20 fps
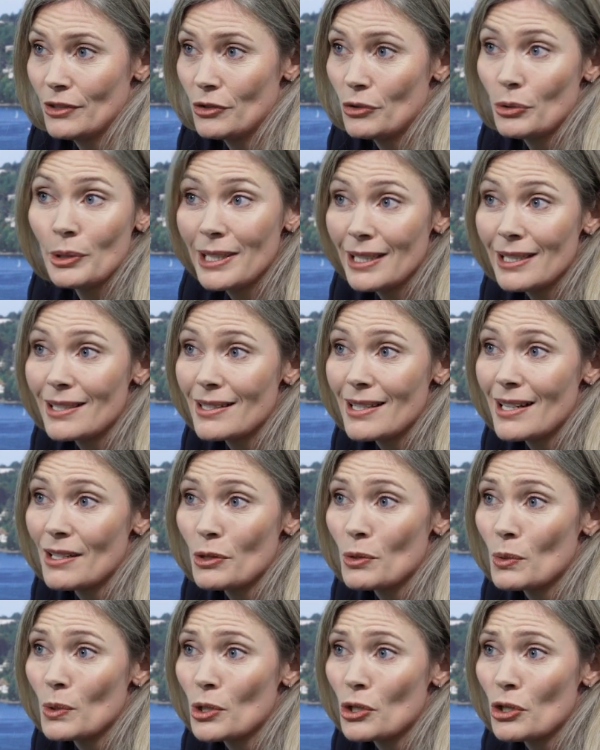treaty is there
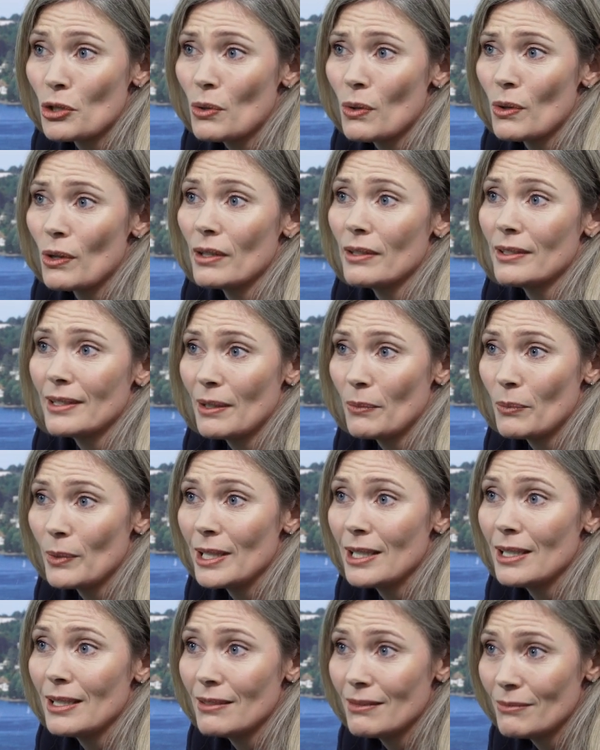to ensure, that
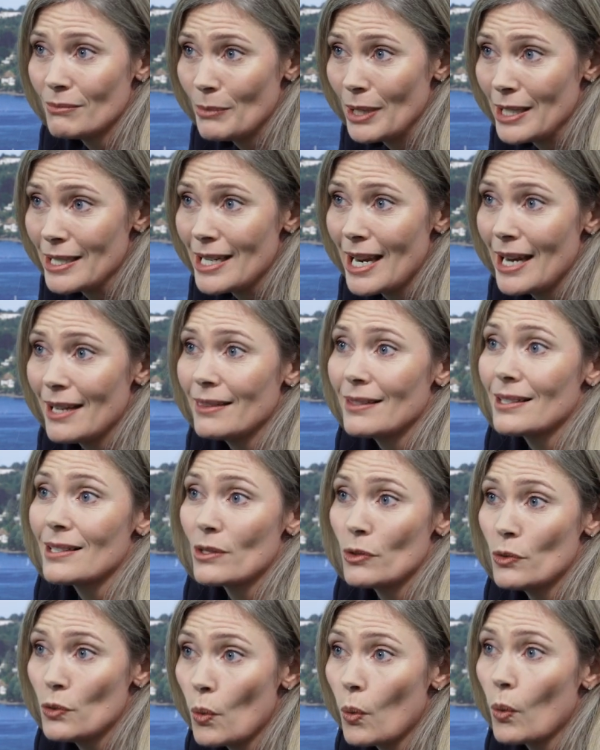we maintain this
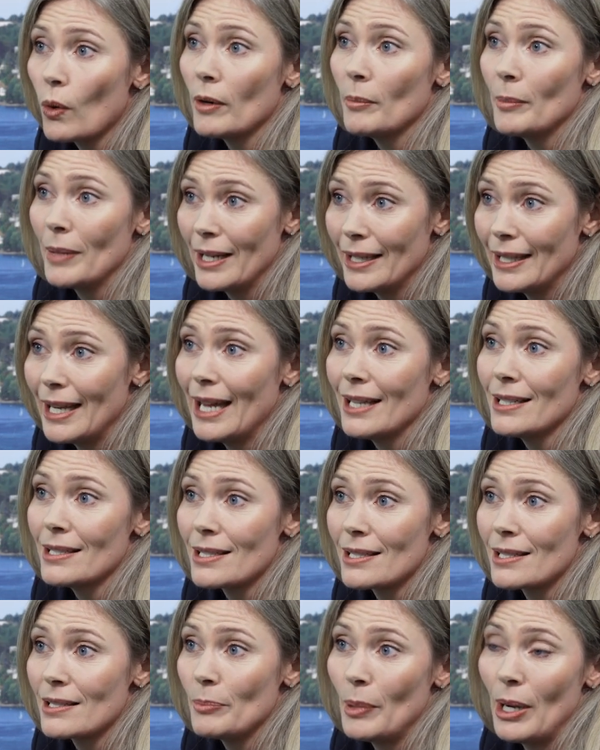norm
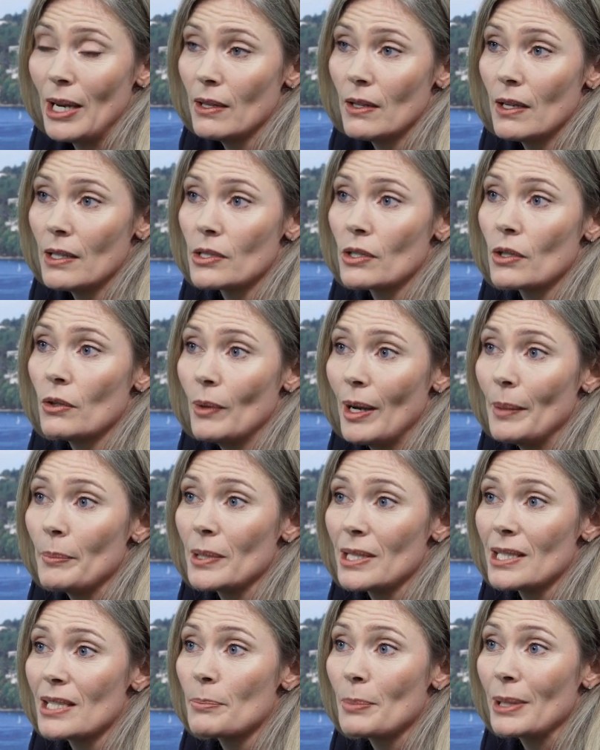against biological
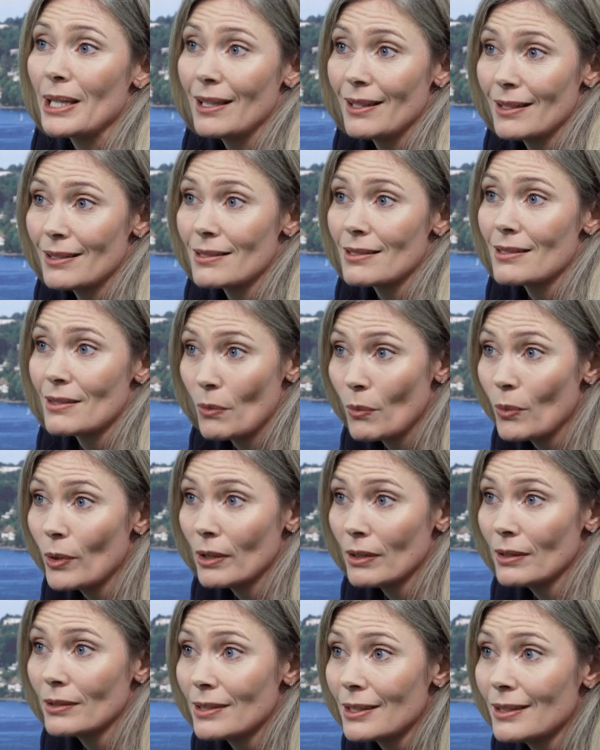weapons, because the
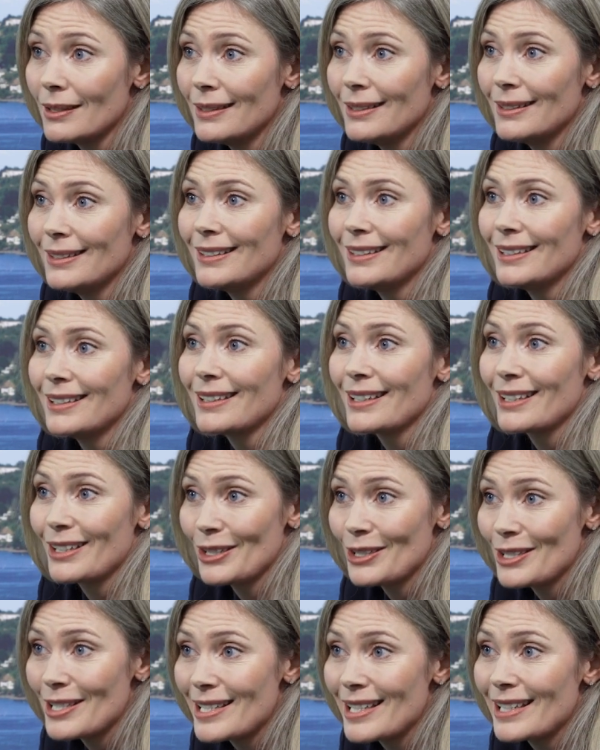world
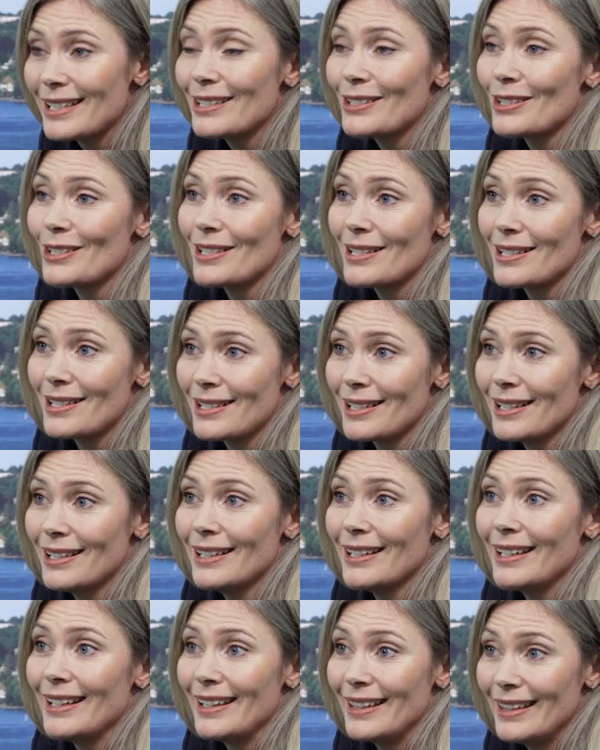considers
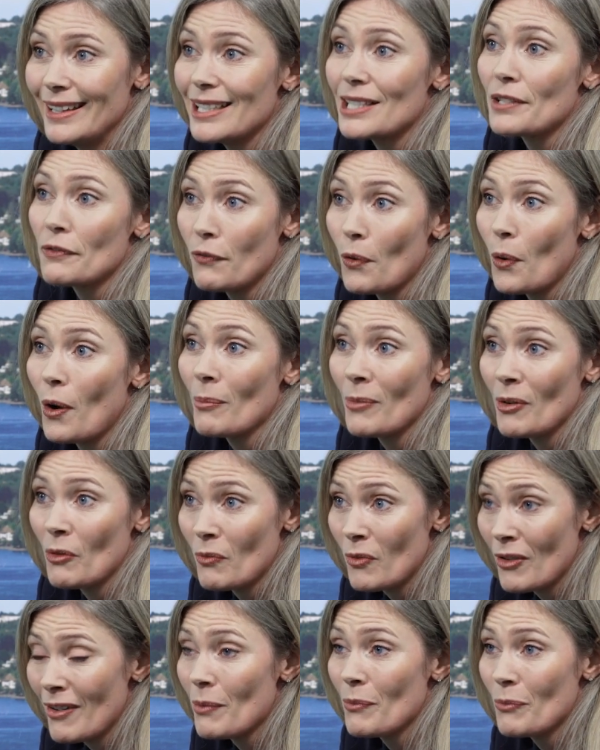this form
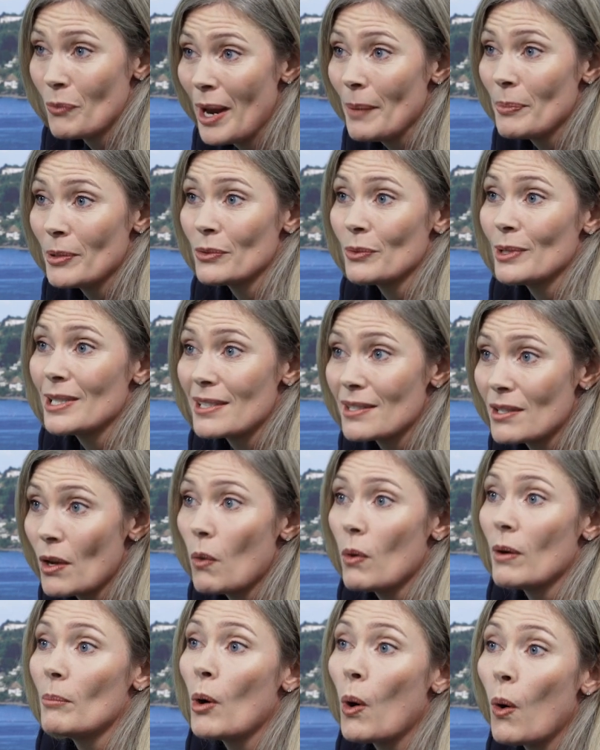of weaponry
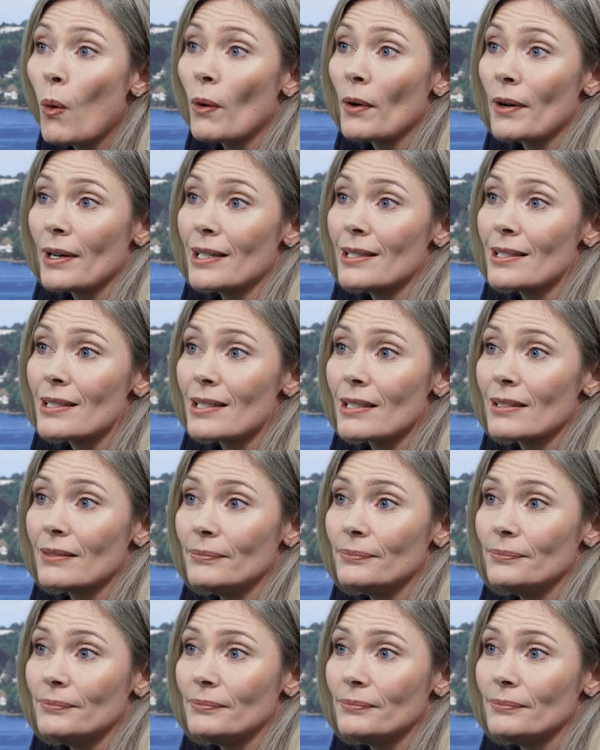so abhorrent